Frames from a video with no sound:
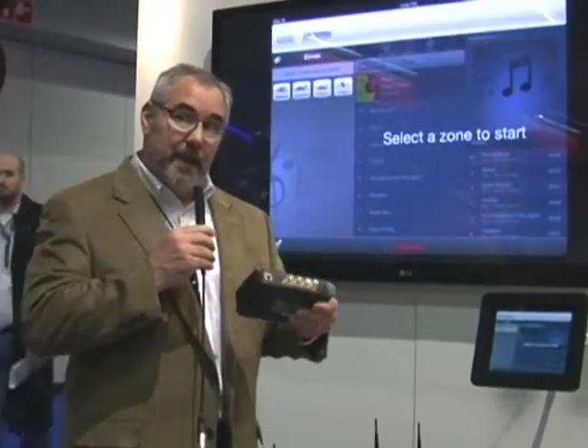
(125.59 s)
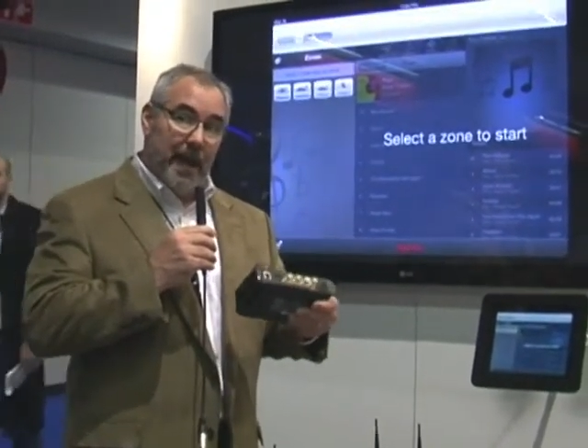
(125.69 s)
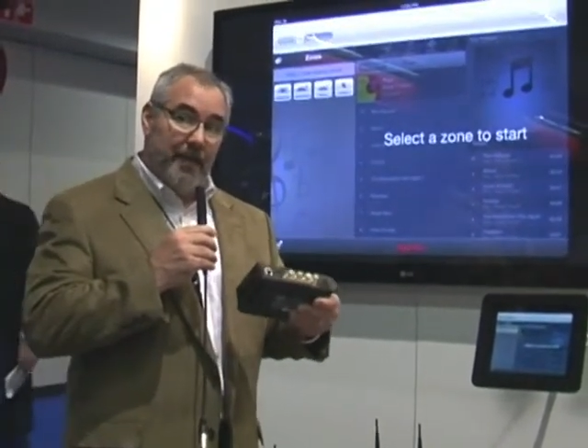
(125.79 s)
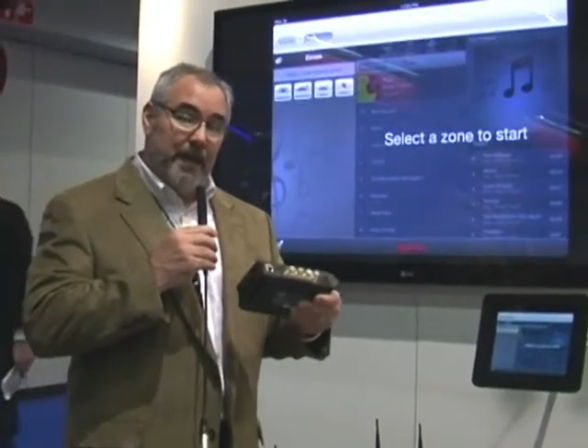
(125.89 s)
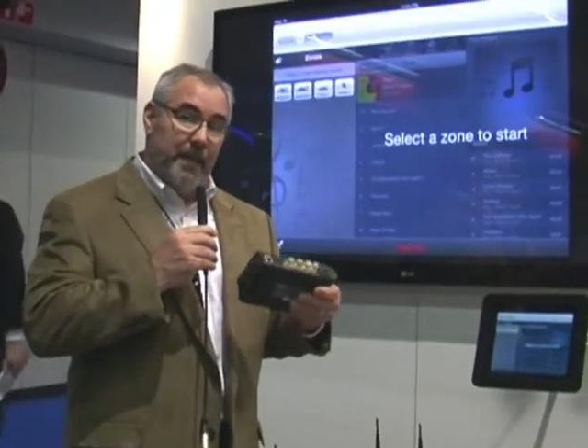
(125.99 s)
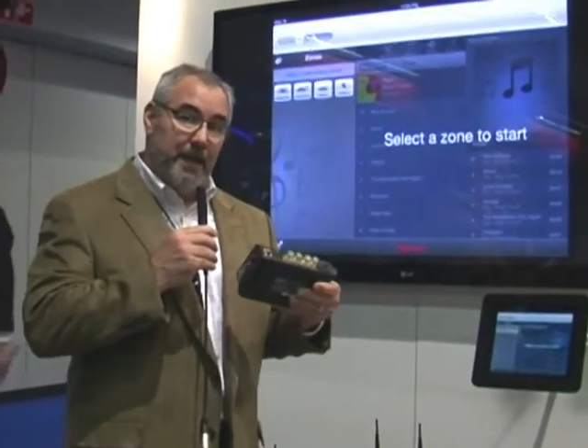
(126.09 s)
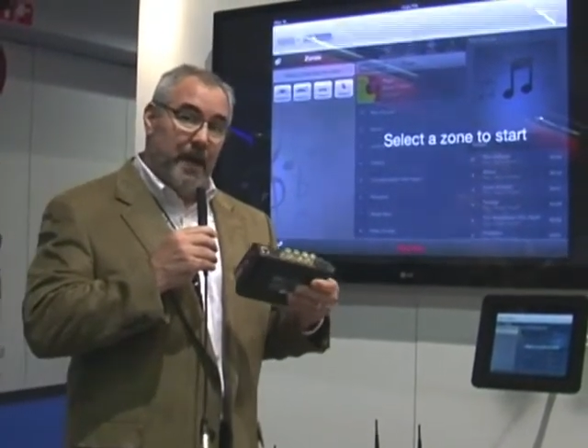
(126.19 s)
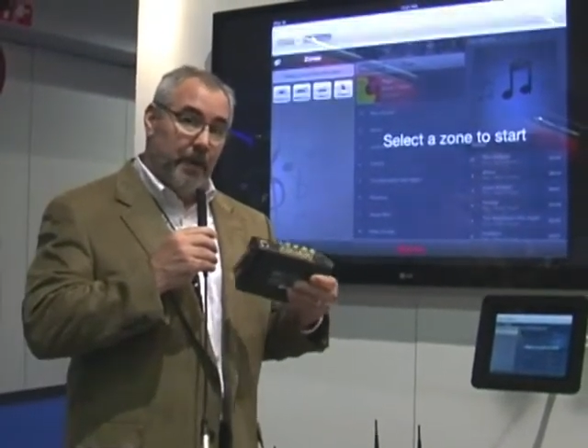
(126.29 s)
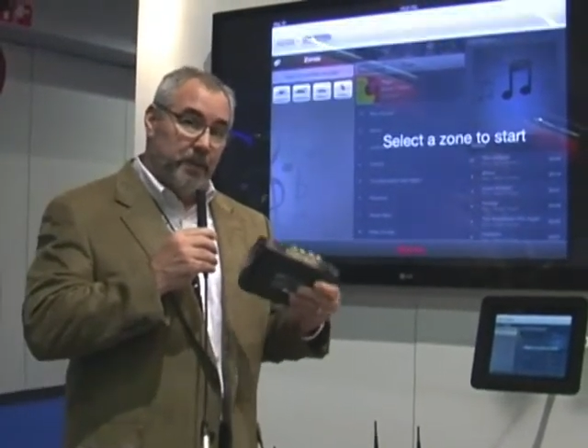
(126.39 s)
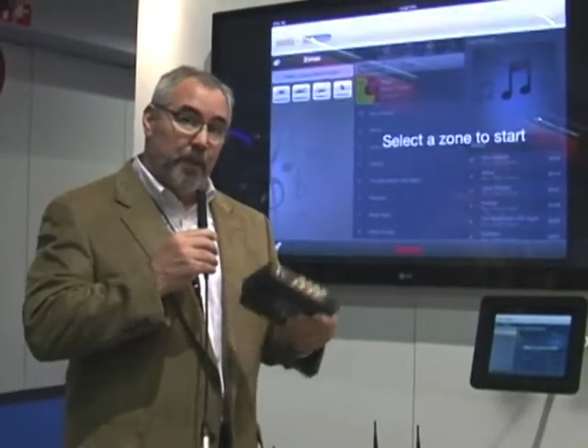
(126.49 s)
and then it
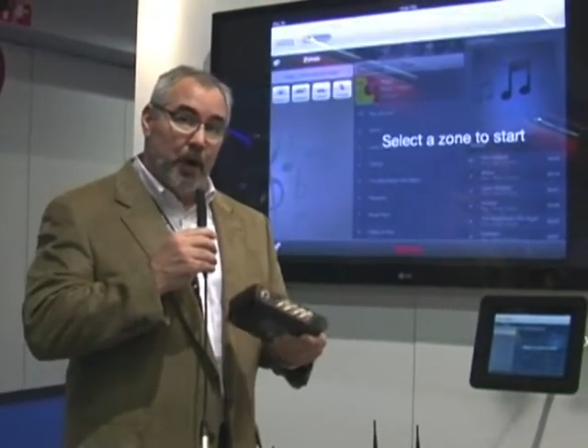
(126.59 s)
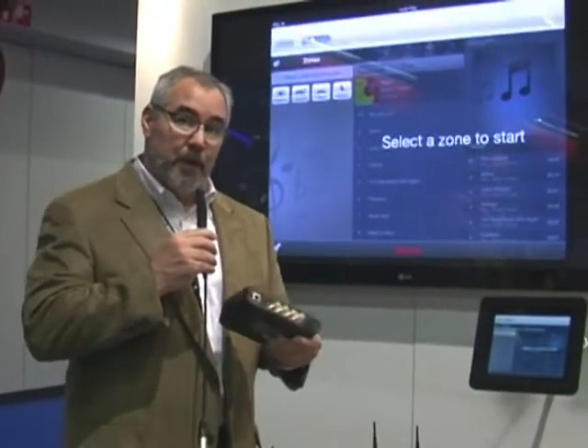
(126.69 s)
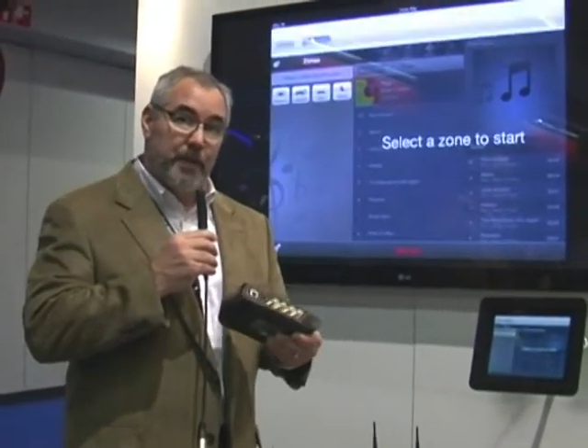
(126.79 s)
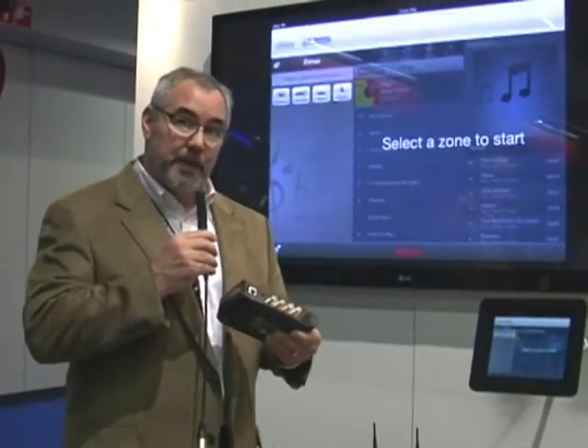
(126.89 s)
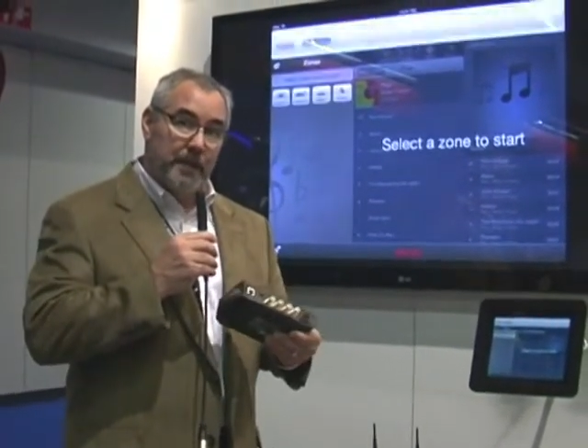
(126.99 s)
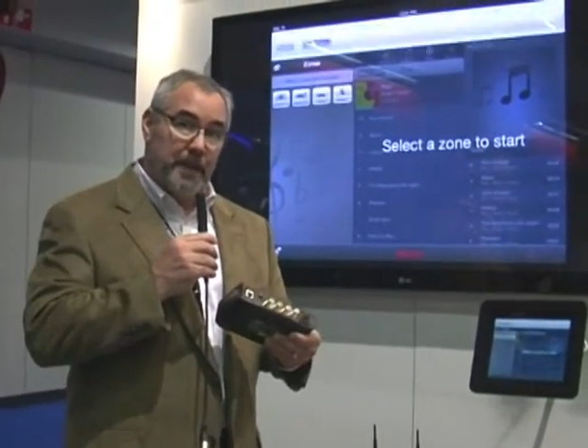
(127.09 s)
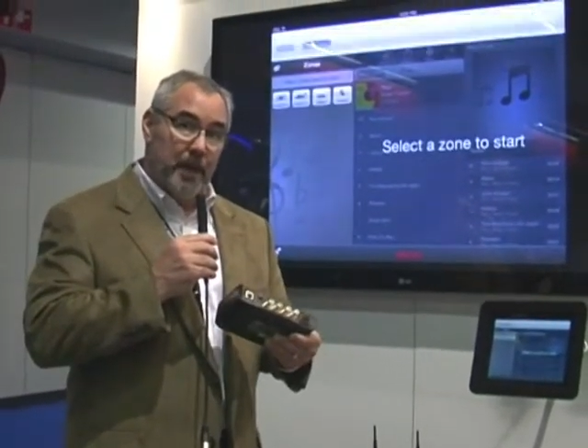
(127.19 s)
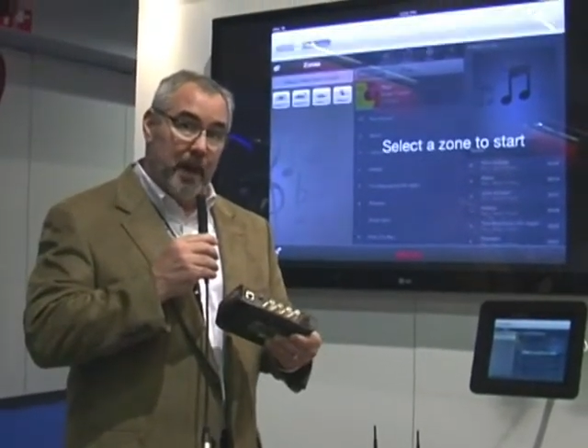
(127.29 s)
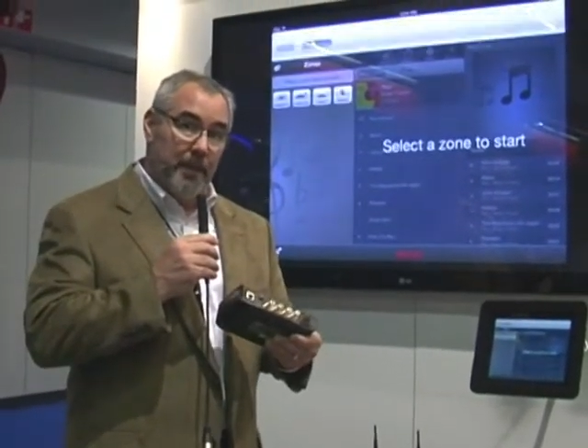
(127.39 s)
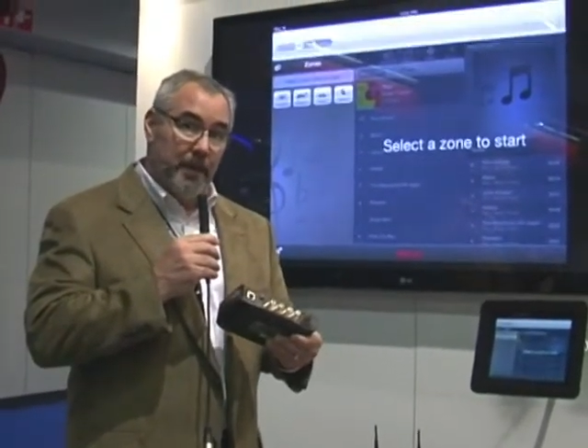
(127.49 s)
becomes part of the music
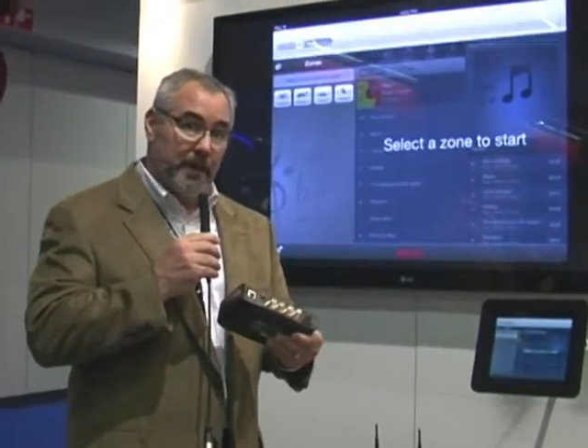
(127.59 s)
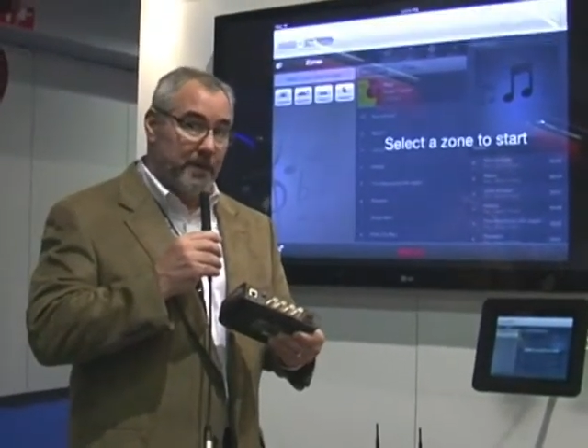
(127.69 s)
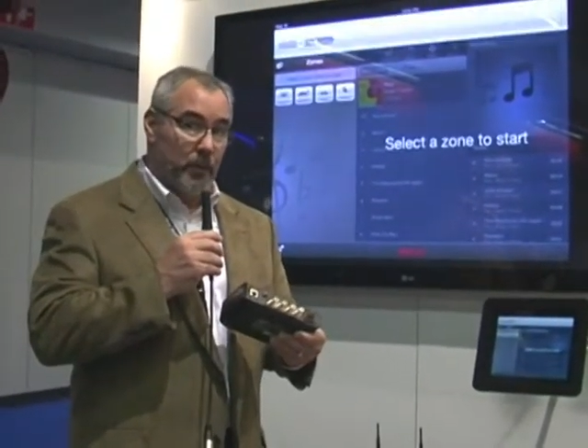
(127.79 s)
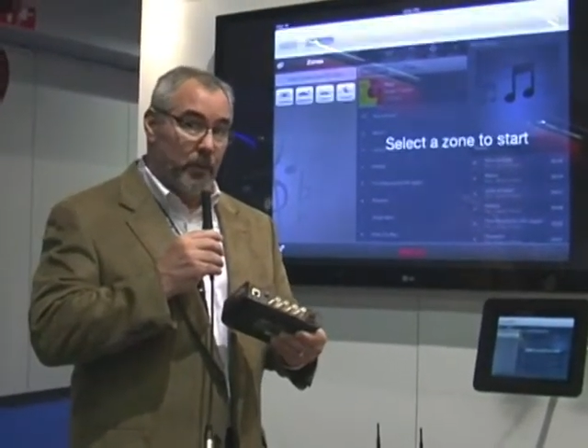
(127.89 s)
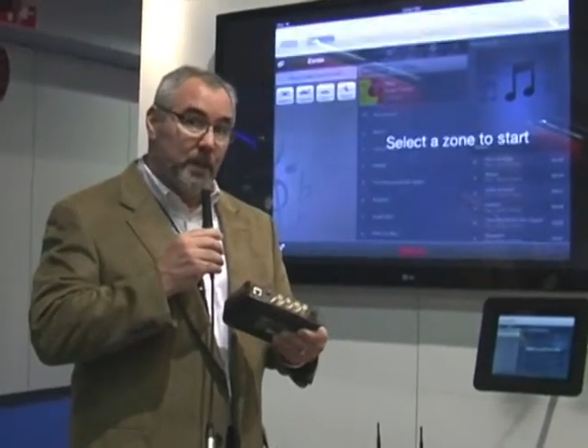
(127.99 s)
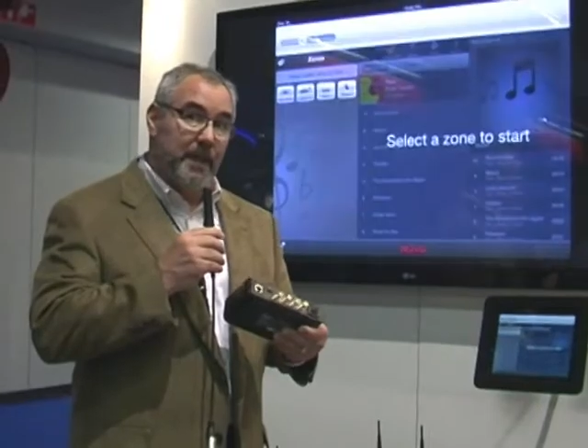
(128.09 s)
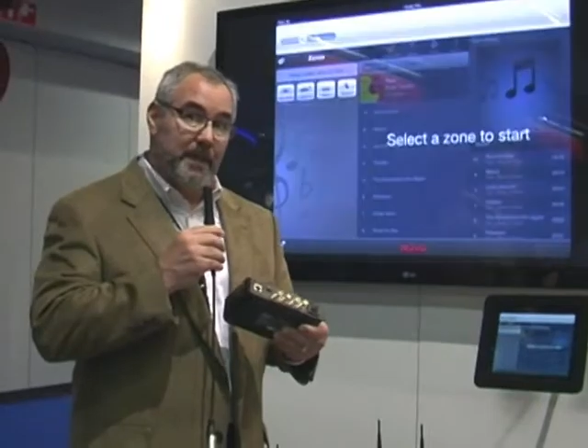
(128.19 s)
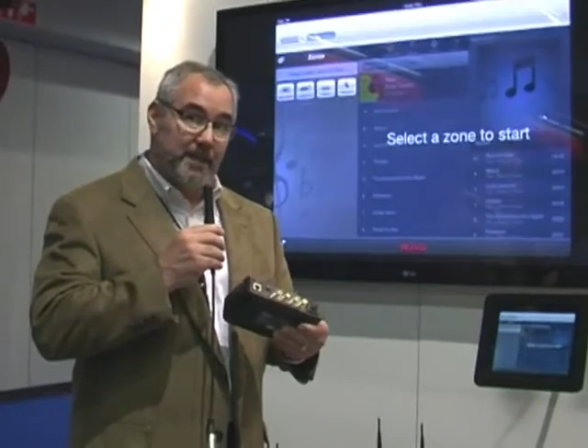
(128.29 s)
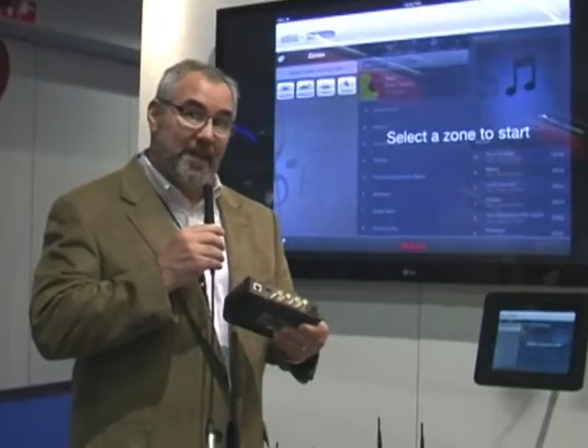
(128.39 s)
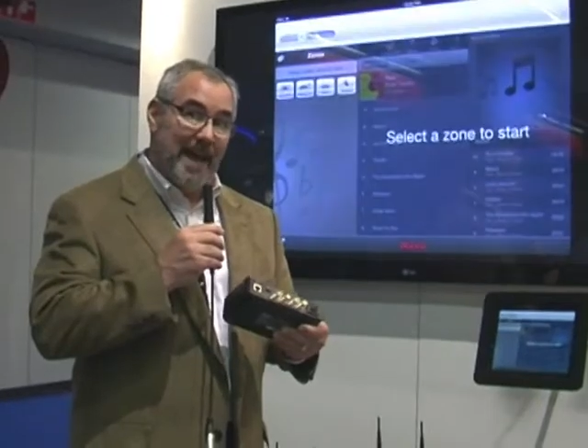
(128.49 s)
library. So it really
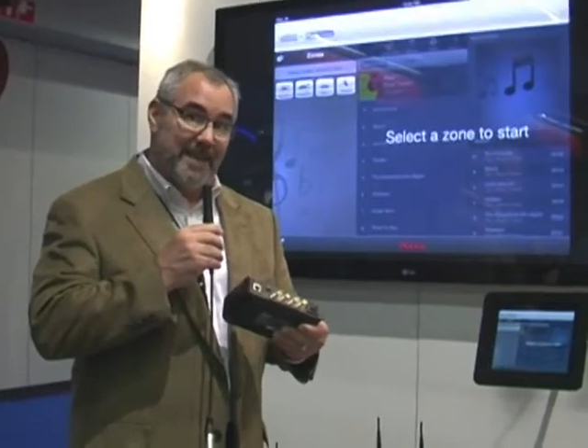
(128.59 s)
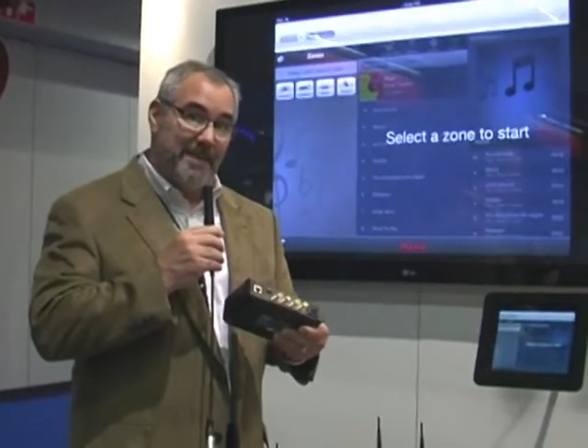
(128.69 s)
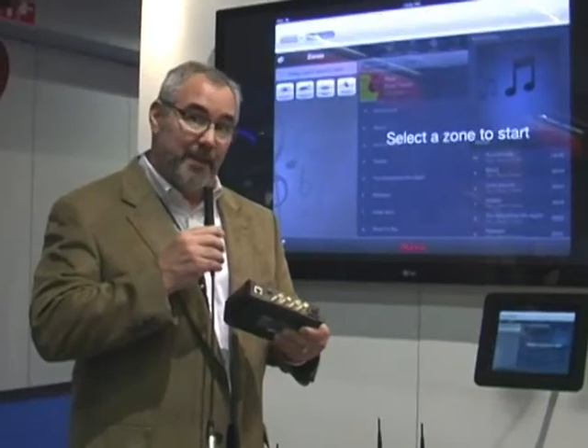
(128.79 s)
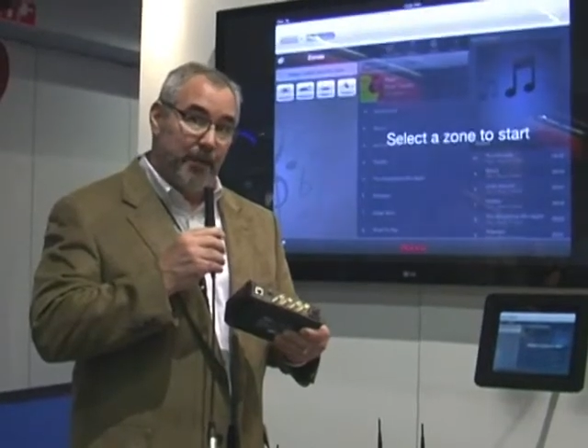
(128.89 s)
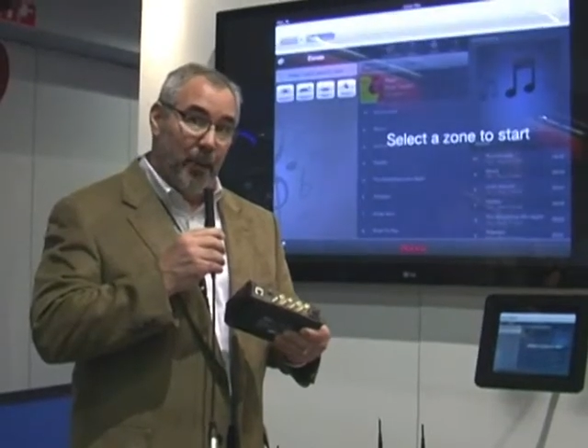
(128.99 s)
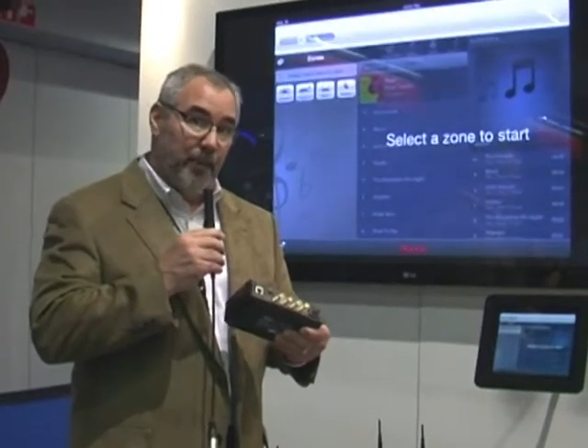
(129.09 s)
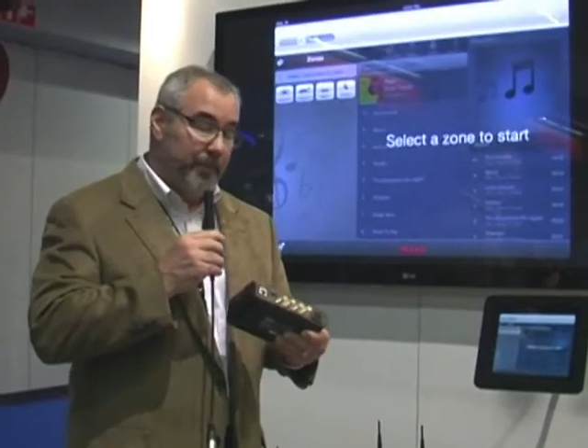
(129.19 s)
is that simple.